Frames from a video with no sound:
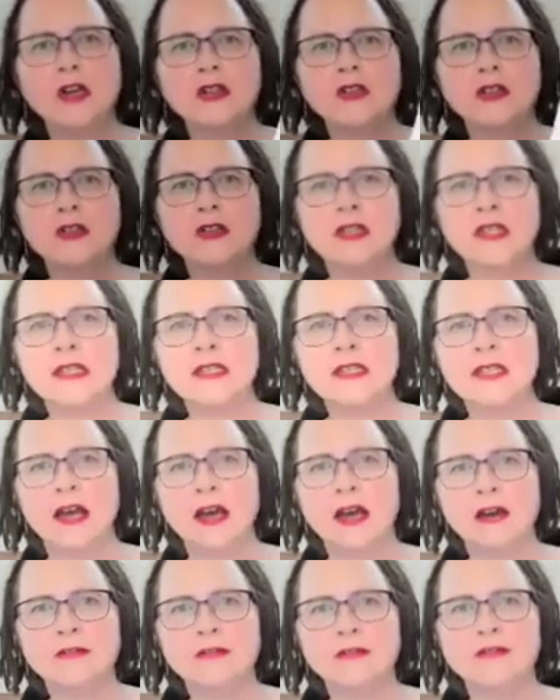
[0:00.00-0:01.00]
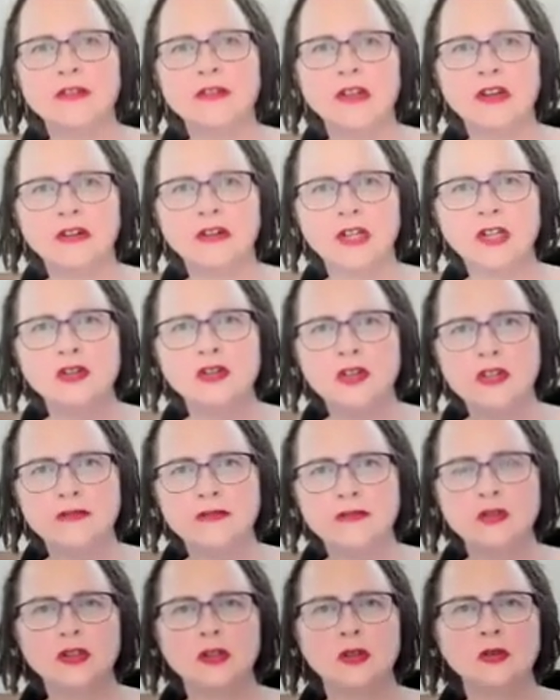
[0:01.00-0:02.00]
So these are very
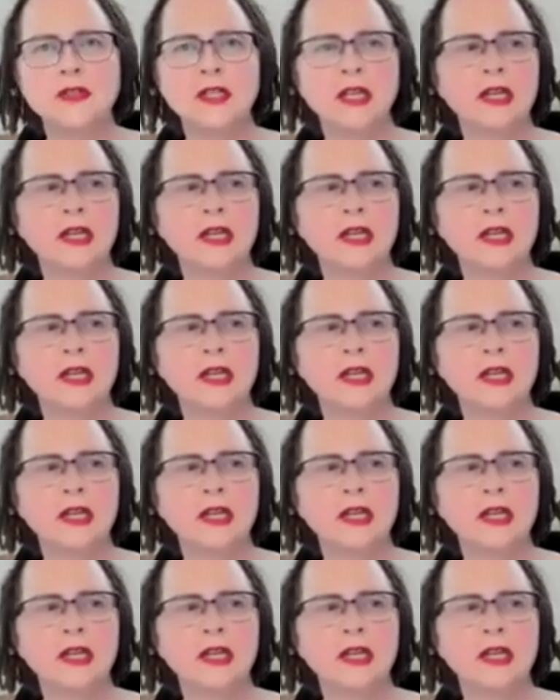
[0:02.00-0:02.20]
useful tools.